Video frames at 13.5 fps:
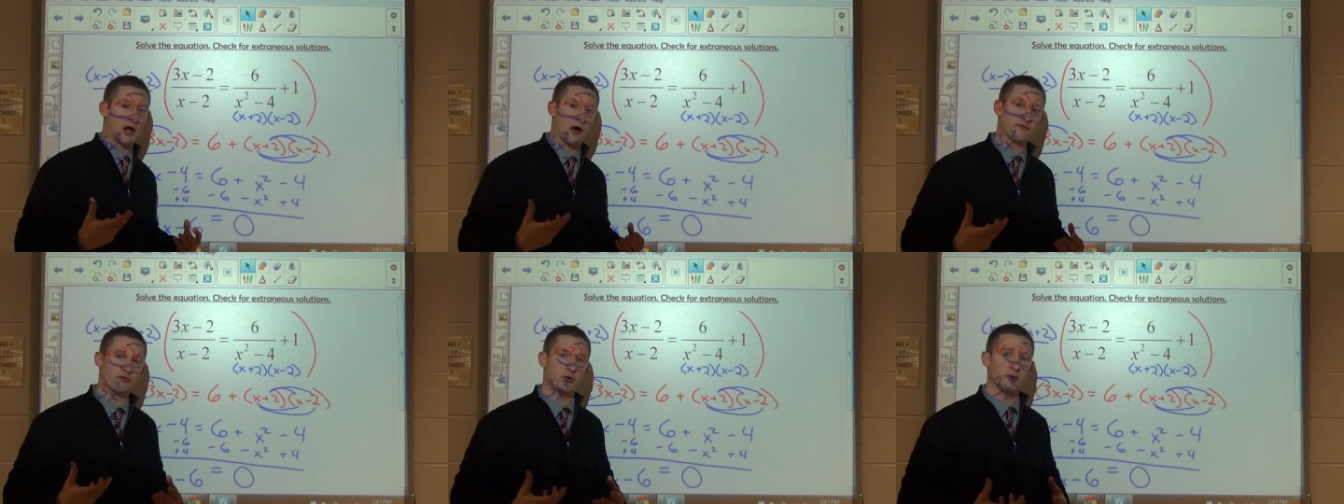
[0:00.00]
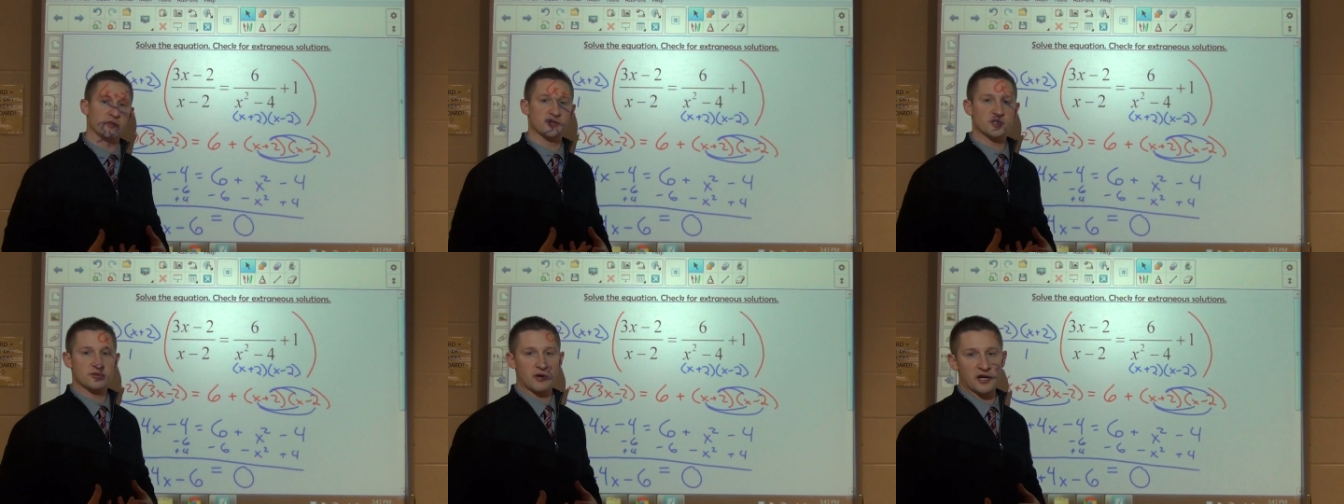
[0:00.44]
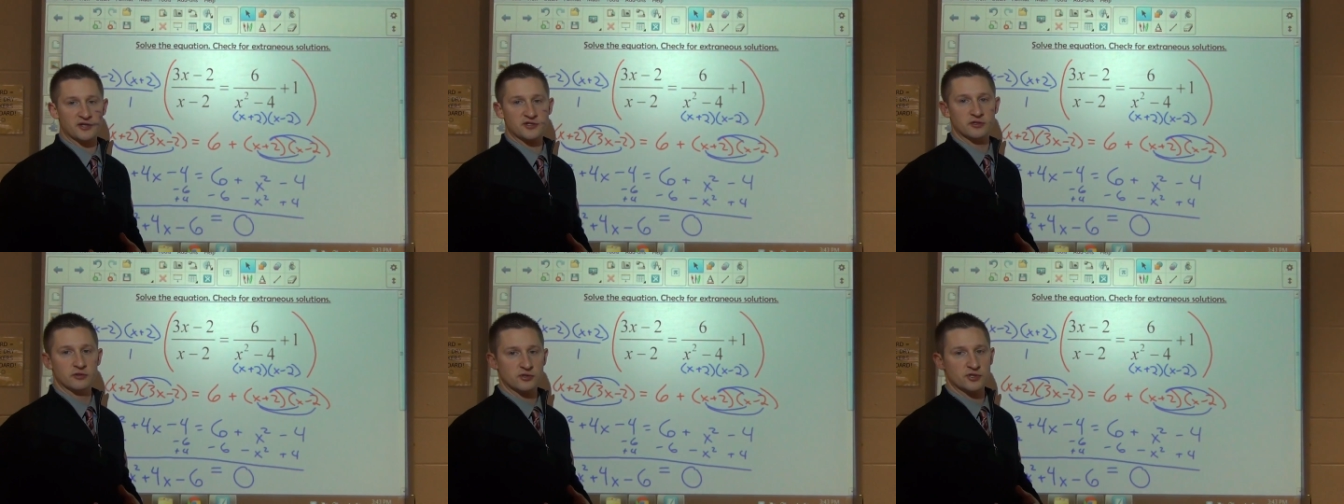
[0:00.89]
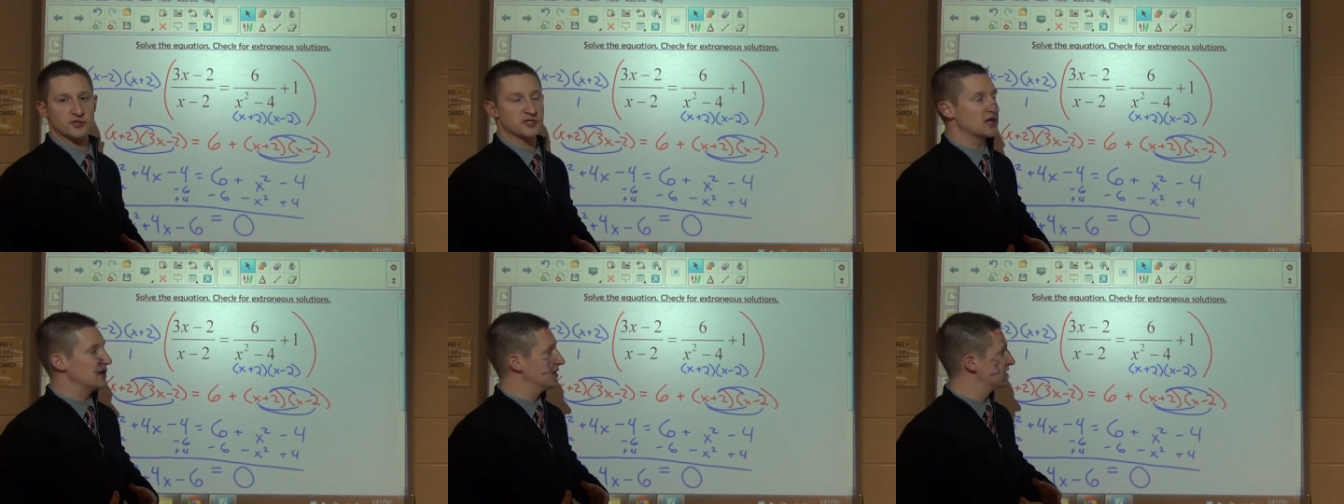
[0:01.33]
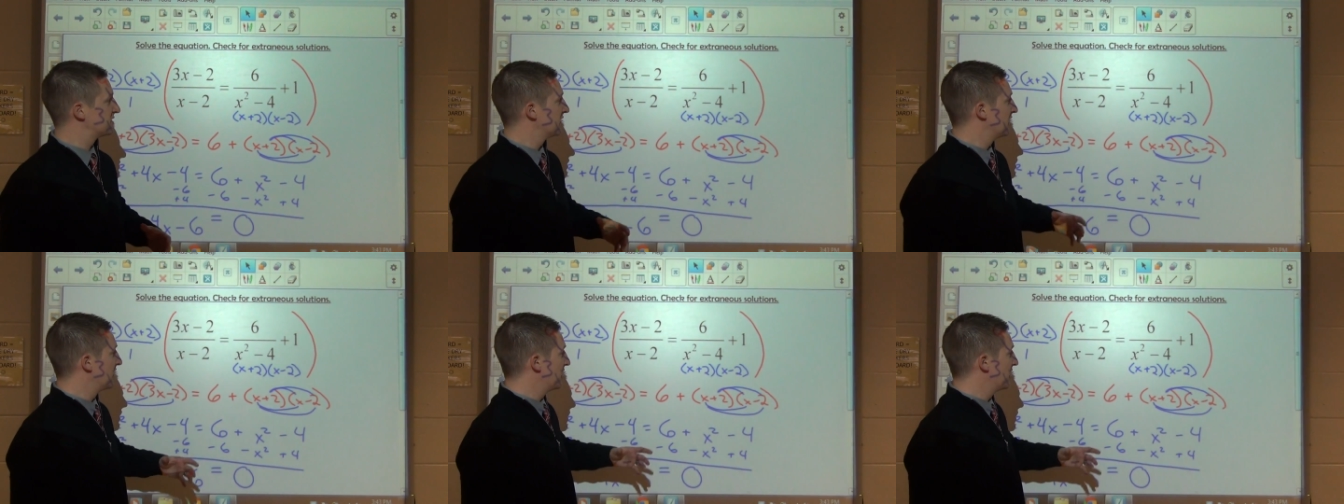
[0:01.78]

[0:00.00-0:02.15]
out for with extraneous solutions is